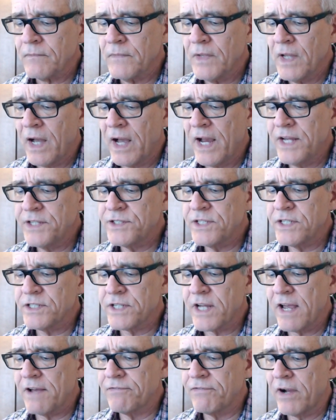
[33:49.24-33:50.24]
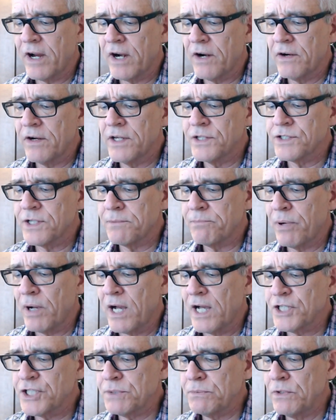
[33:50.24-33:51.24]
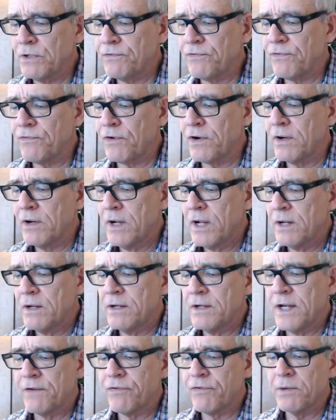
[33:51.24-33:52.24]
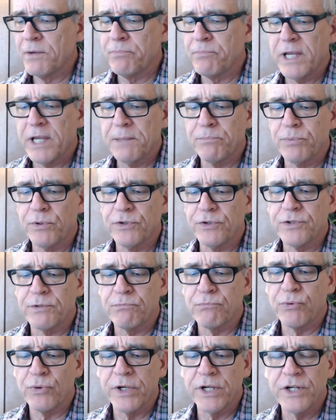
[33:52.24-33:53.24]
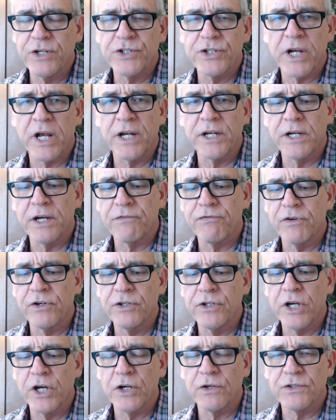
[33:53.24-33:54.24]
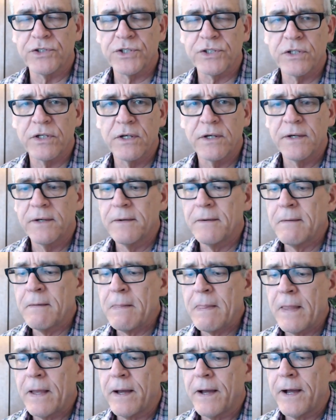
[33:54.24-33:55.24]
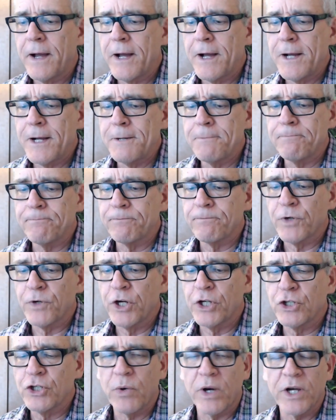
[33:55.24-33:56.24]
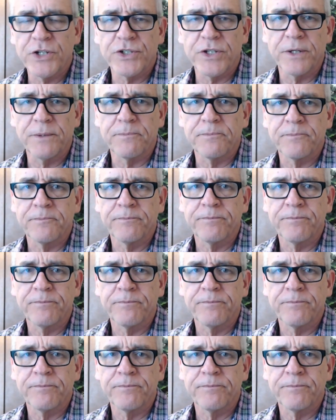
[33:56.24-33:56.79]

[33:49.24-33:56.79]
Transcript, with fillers: Icy Sapphire, is it possible for different people to bridge at different notes? Um, good question.